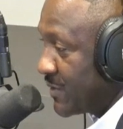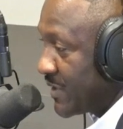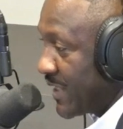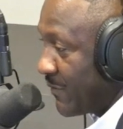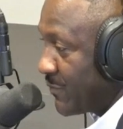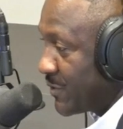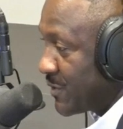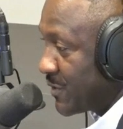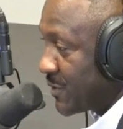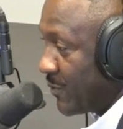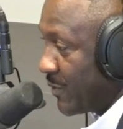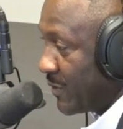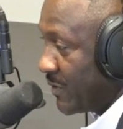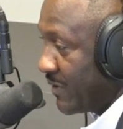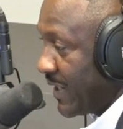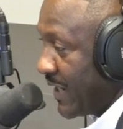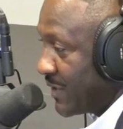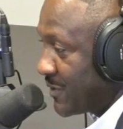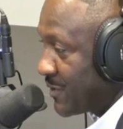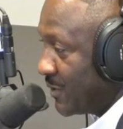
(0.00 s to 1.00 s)
San Francisco
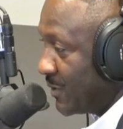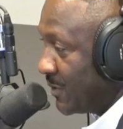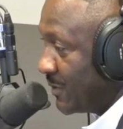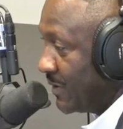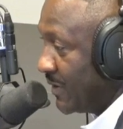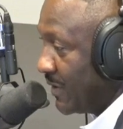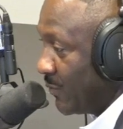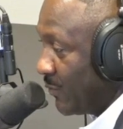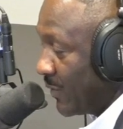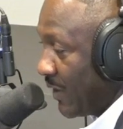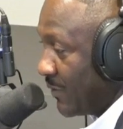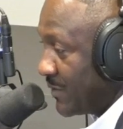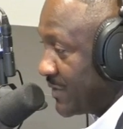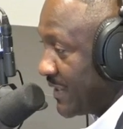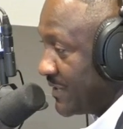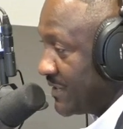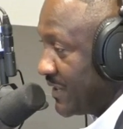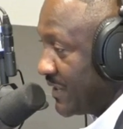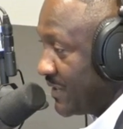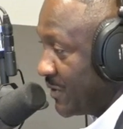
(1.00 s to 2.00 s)
International, when I was
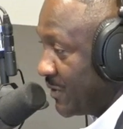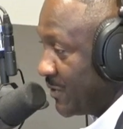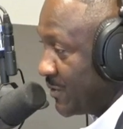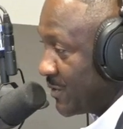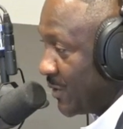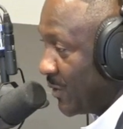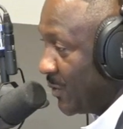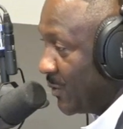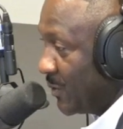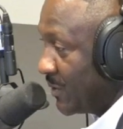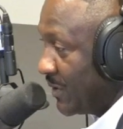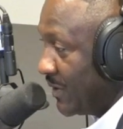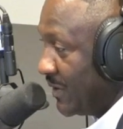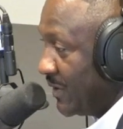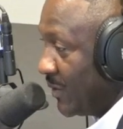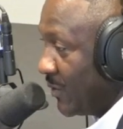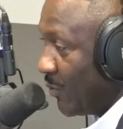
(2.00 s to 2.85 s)
18 years old.